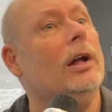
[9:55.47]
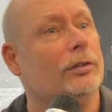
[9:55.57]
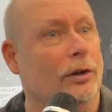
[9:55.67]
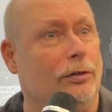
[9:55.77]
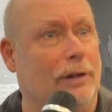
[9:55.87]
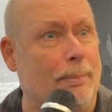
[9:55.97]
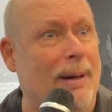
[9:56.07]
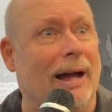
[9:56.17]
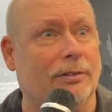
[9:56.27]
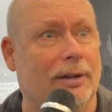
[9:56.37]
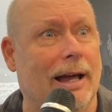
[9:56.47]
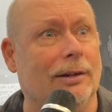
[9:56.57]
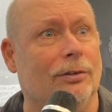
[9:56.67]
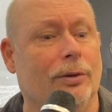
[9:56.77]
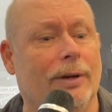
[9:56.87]
to get back to that
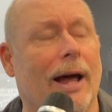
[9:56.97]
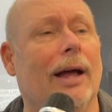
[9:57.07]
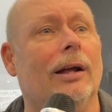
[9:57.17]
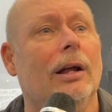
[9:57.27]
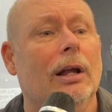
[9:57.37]
and do that.